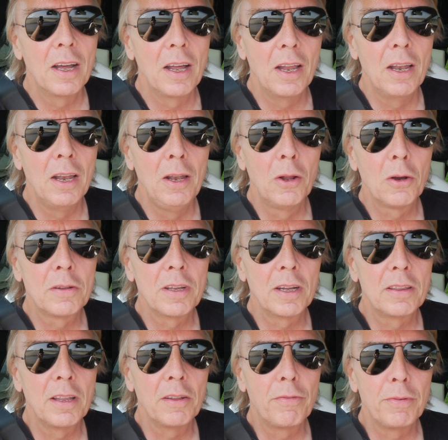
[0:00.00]
looked
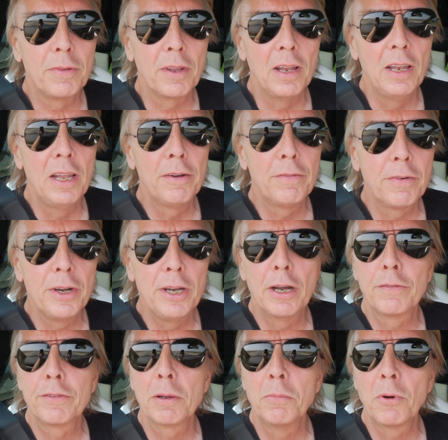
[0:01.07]
at the delivery
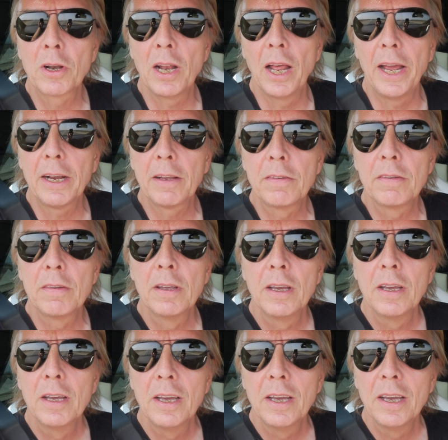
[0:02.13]
of the Model X
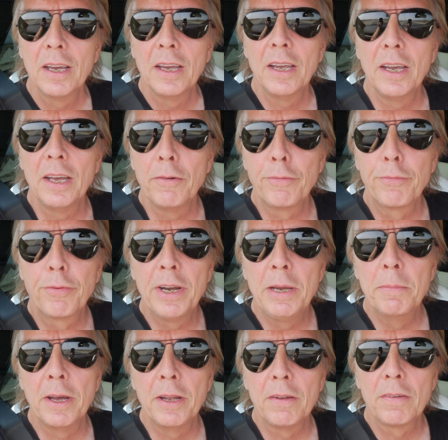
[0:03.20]
in
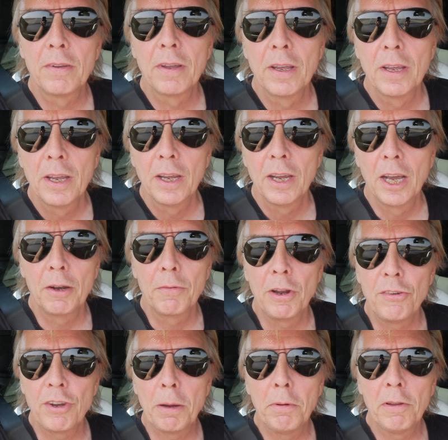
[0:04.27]
Fremont, and
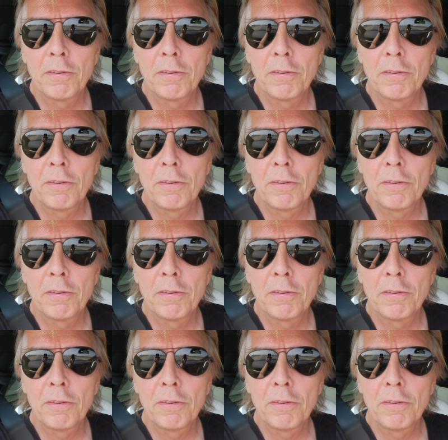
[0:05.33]
when JB